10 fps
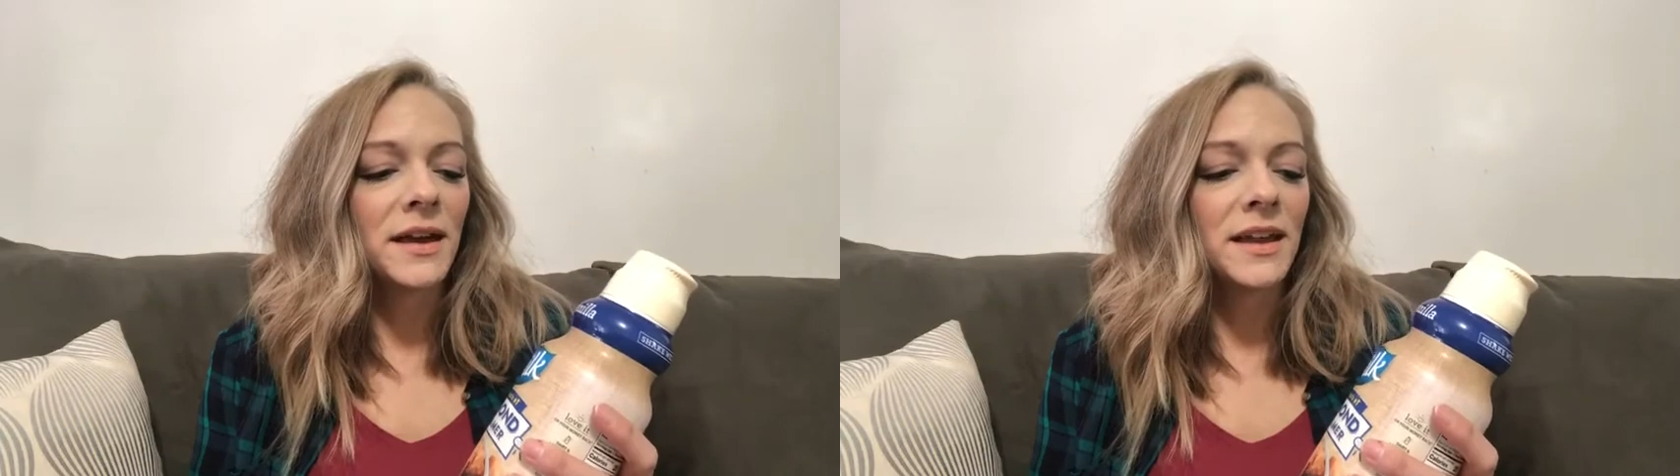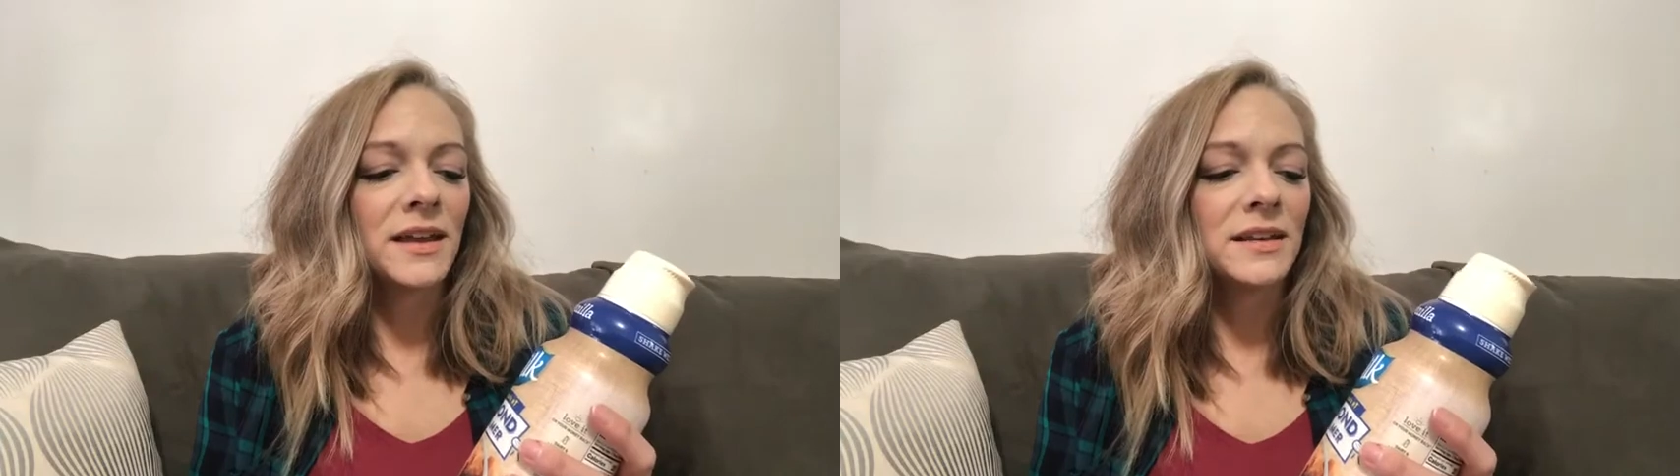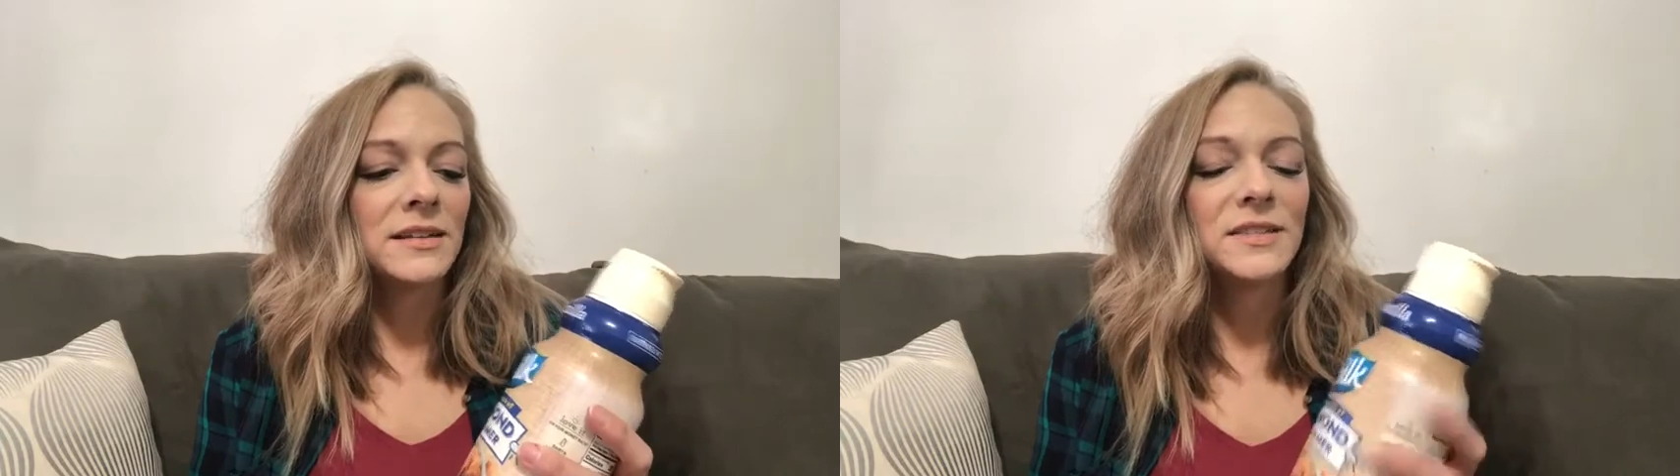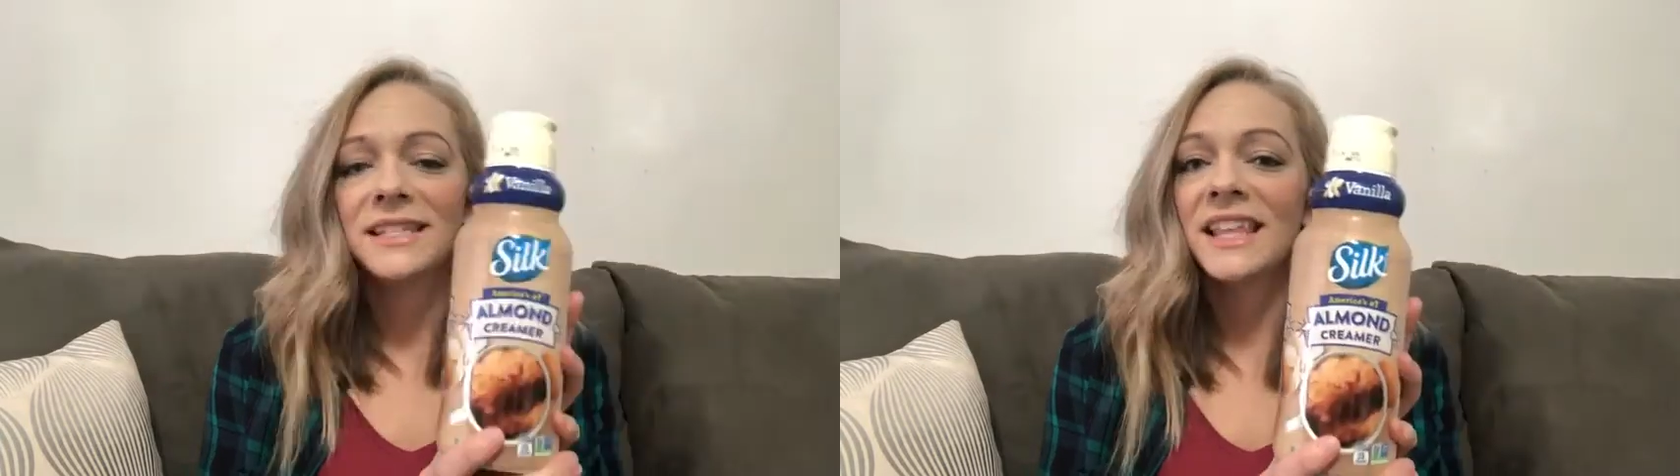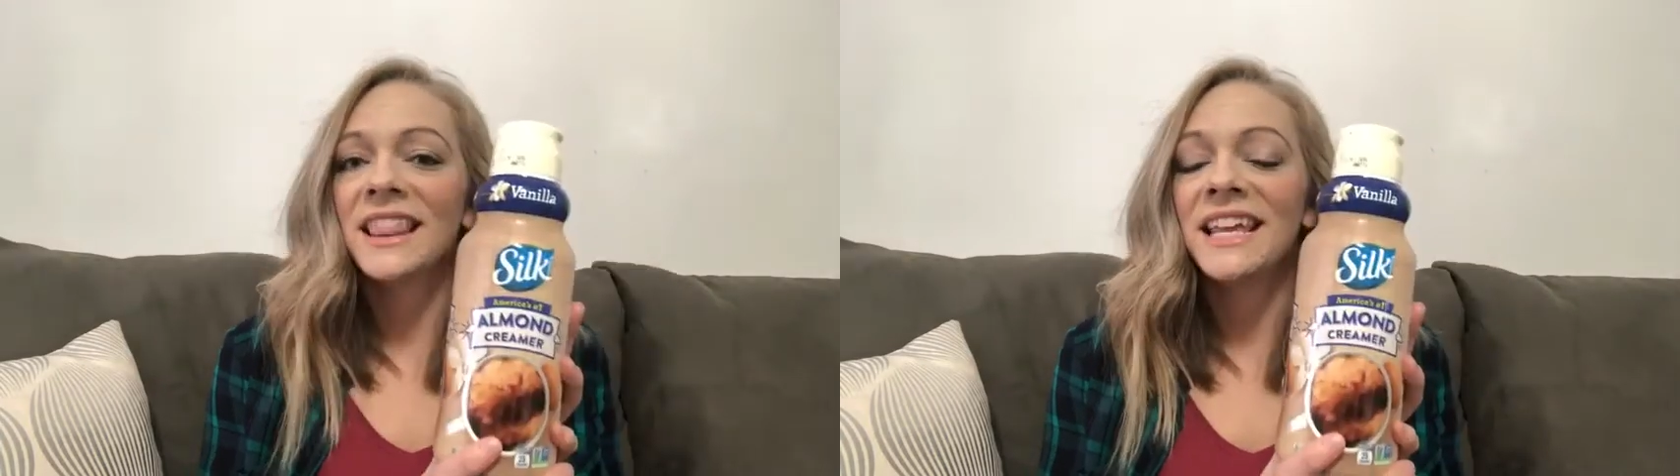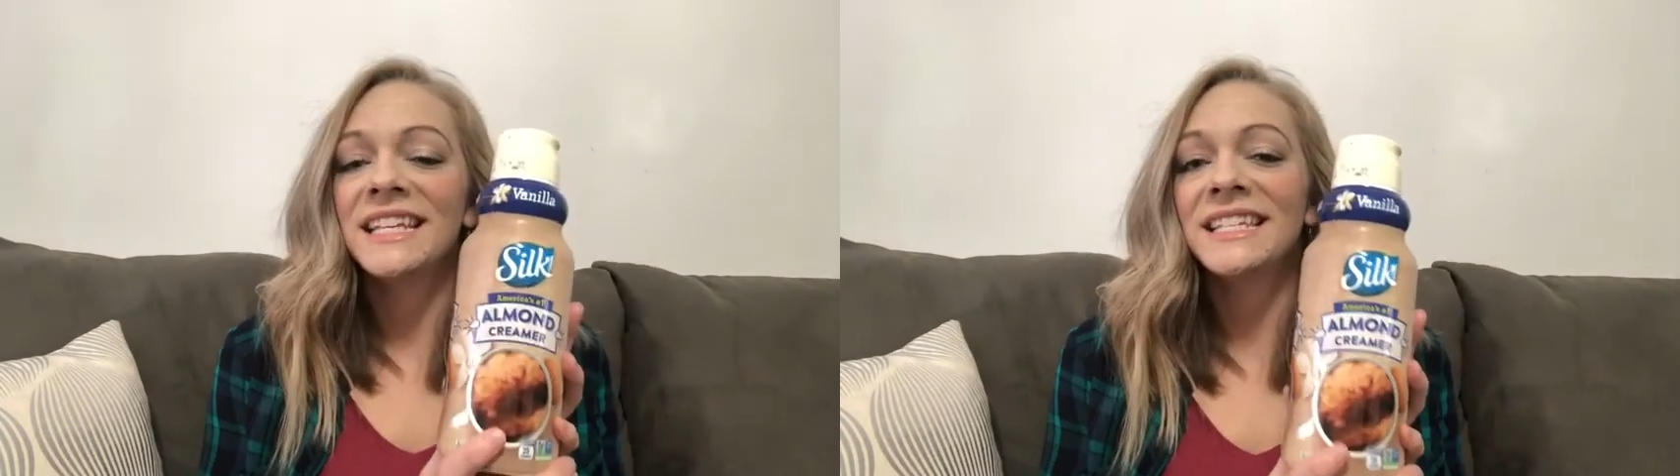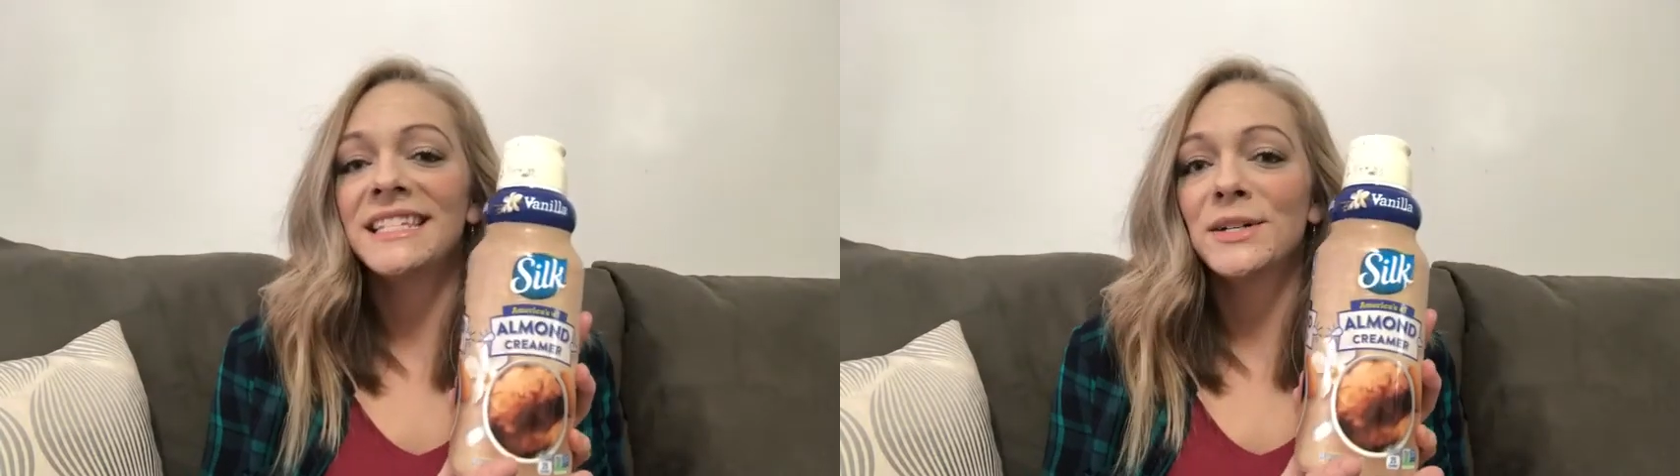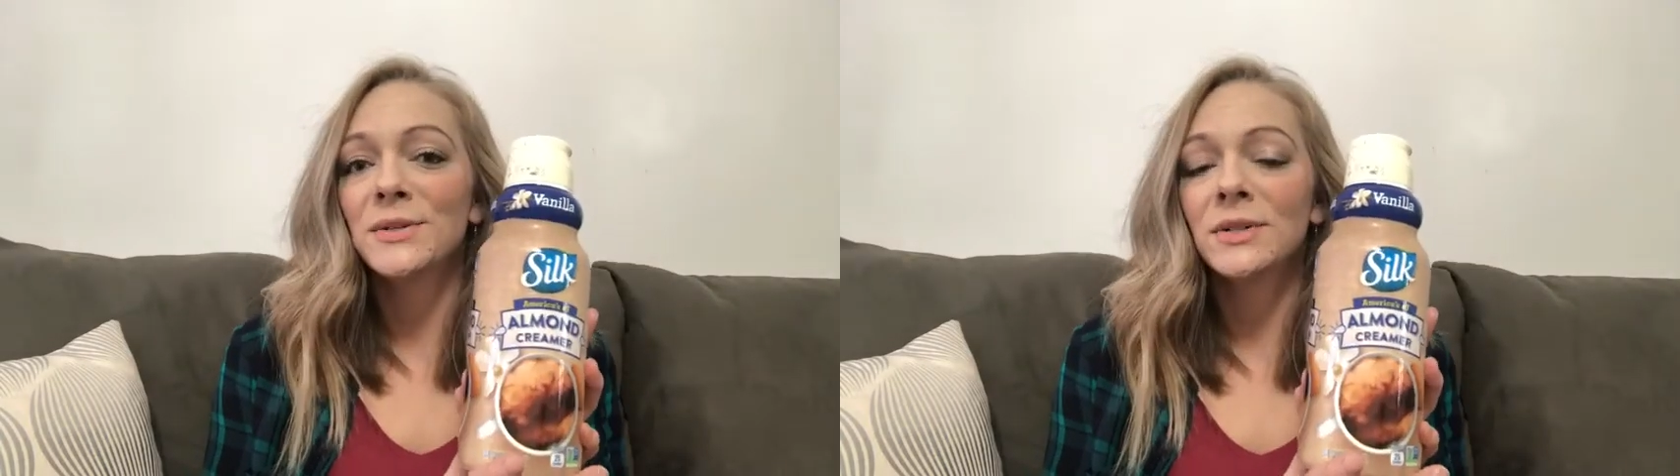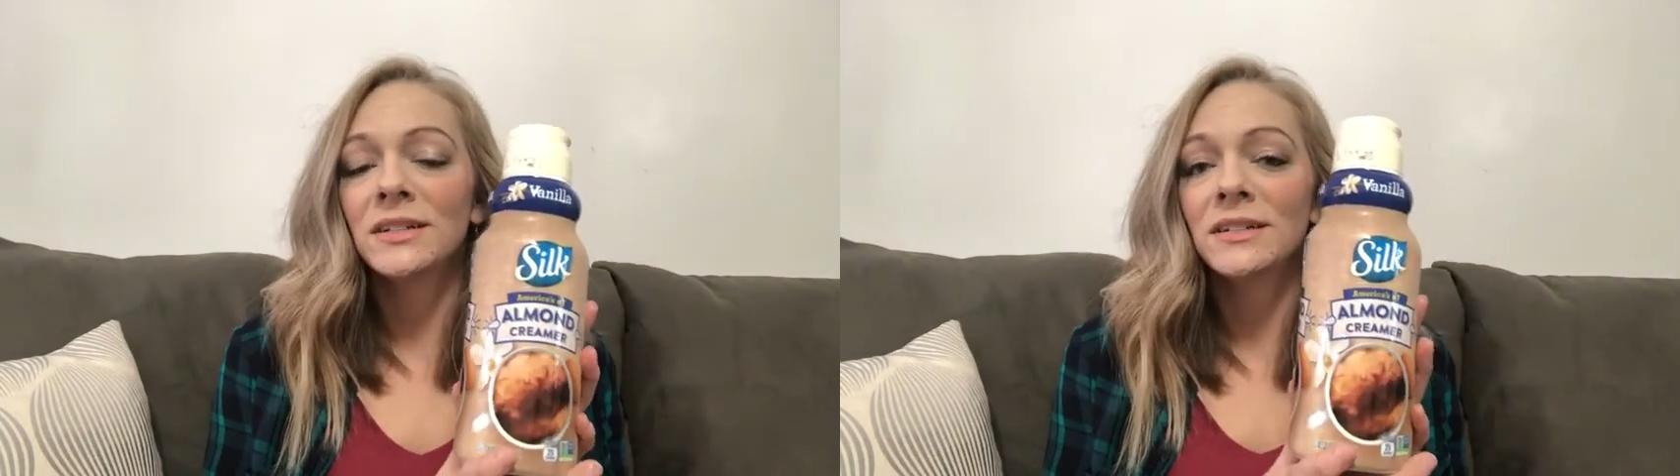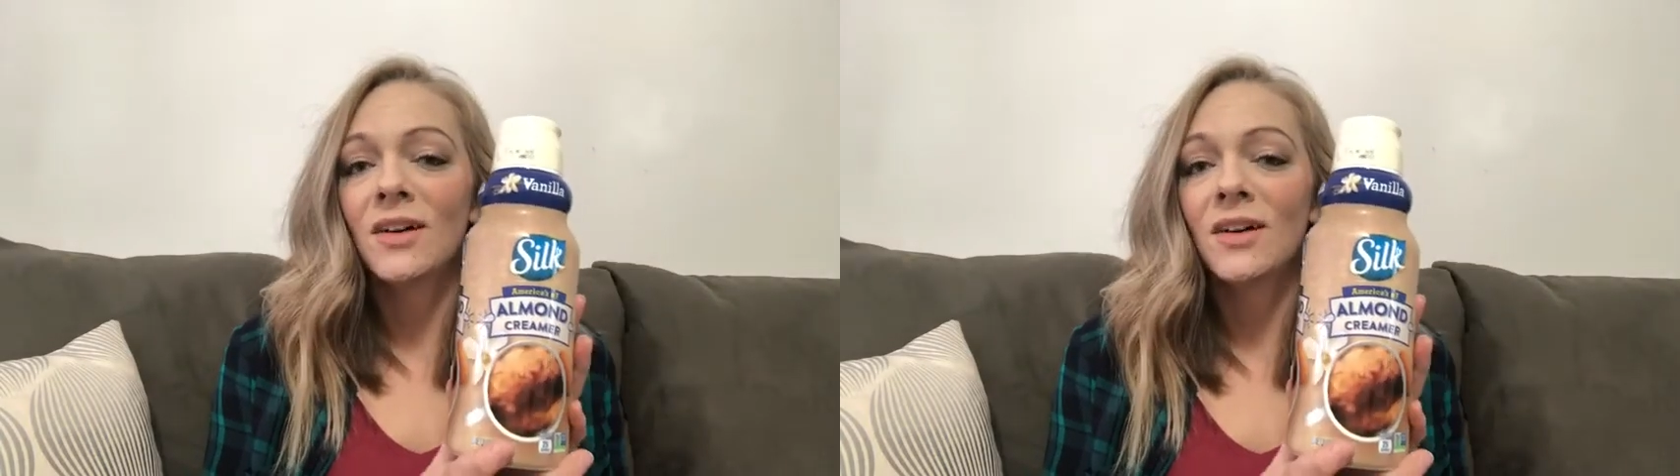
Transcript: is the Silk